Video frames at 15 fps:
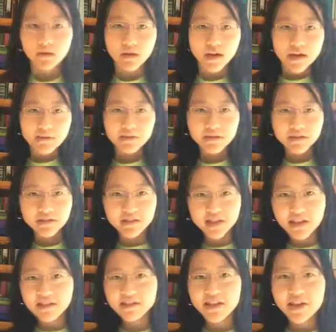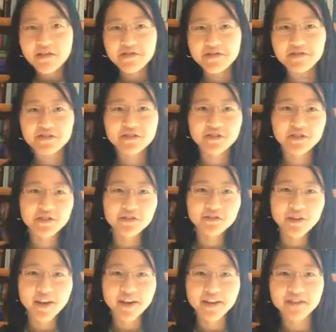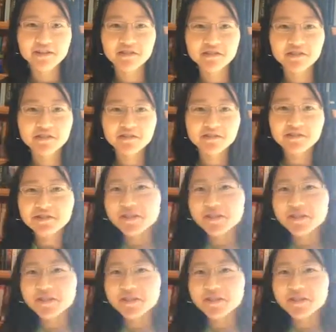Okay, I'm gonna test out this new angle.